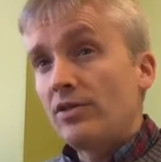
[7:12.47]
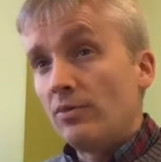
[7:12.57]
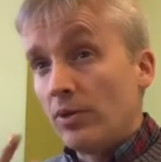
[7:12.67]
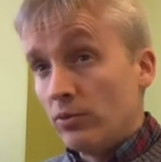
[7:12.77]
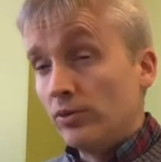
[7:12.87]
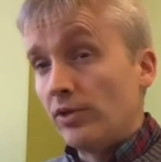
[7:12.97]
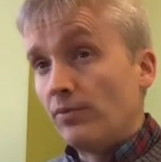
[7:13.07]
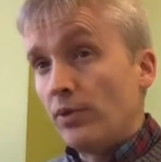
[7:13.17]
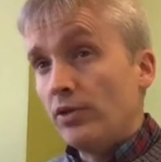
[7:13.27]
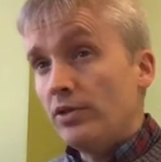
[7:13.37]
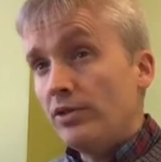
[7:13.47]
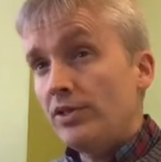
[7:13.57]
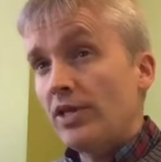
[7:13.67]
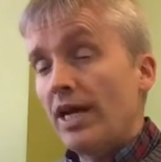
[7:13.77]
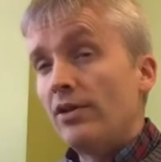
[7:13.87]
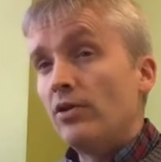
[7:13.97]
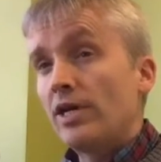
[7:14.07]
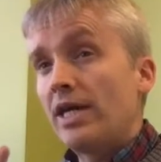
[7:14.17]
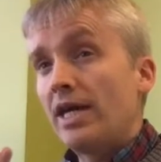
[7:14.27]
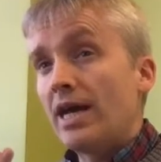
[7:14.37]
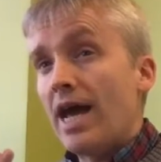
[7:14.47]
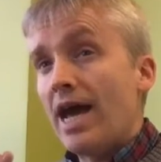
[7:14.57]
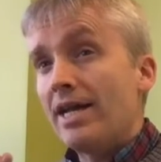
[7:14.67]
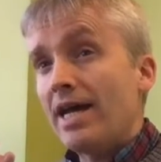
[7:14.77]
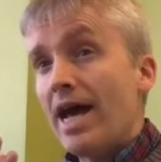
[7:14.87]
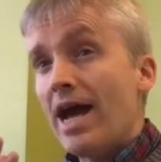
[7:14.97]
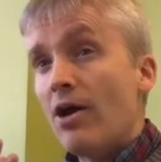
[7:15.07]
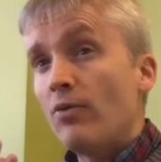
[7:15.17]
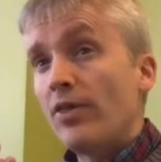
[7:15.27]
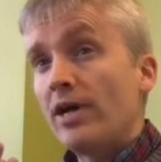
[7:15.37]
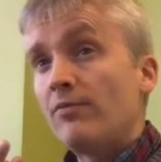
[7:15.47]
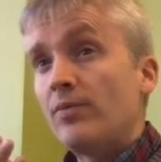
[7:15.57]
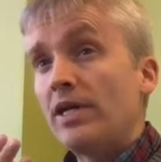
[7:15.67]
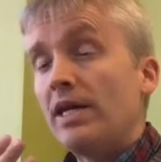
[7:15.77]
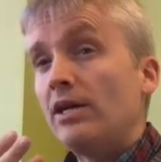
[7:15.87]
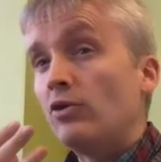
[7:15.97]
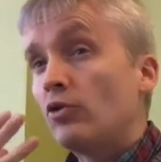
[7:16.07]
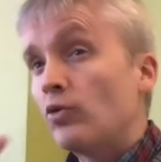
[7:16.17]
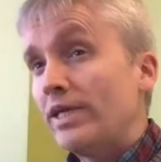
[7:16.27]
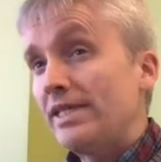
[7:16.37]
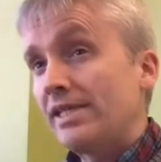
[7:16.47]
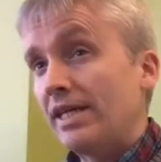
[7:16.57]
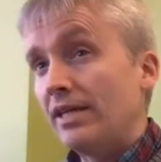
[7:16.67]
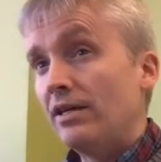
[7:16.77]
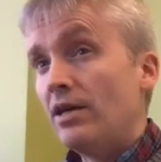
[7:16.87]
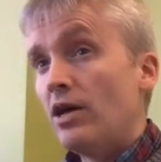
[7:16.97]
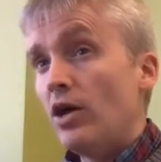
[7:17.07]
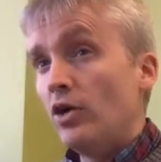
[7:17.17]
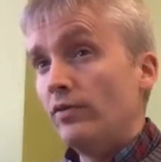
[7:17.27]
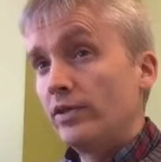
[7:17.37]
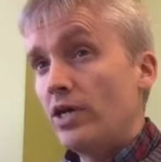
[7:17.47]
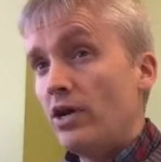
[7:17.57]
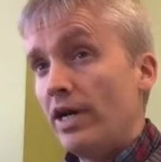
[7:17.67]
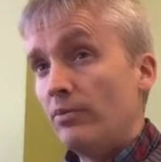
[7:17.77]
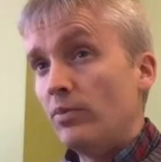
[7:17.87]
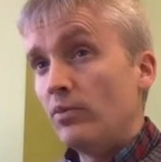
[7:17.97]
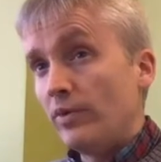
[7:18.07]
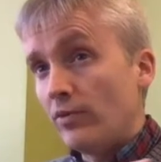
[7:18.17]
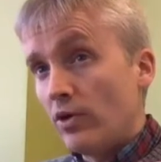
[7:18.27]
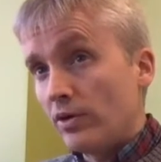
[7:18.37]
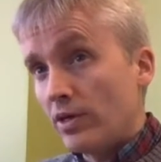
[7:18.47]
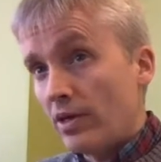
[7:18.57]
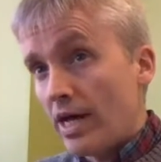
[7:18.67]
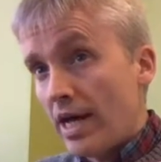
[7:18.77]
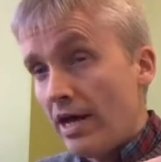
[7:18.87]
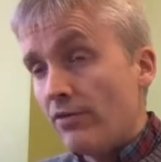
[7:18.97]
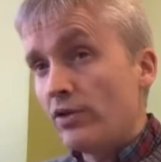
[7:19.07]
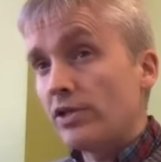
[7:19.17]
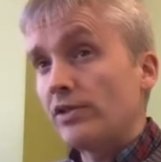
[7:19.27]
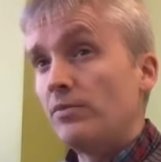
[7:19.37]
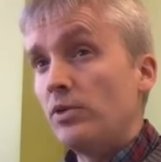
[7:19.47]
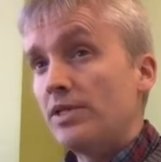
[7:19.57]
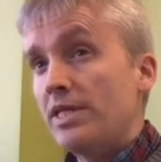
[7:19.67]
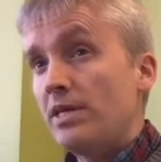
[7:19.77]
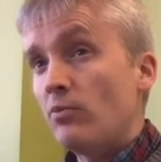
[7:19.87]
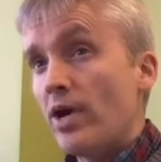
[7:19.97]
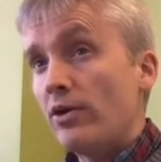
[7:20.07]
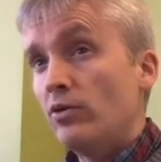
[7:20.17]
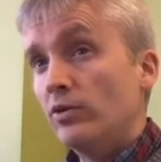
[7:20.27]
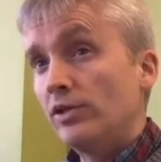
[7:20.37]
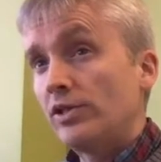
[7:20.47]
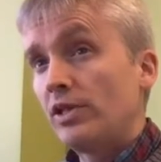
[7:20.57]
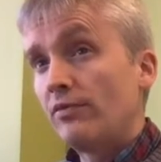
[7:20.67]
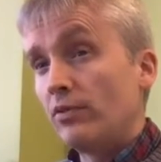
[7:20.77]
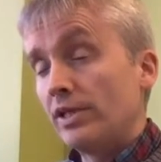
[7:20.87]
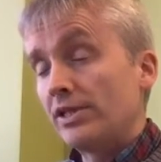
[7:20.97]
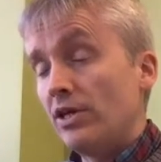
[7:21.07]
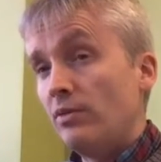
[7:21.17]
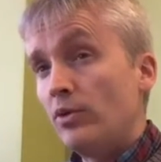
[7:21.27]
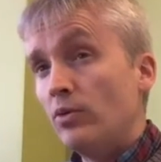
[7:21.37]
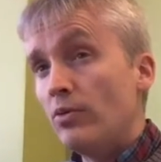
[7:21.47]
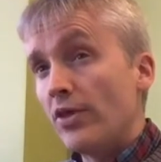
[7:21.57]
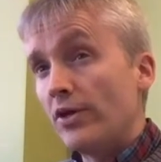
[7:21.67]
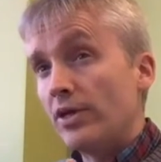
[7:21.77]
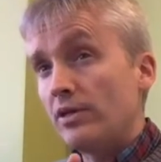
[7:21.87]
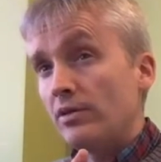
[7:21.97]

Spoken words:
the bills of birds and looking at how they have been increasing over time. We've got evidence from museum records, for example, that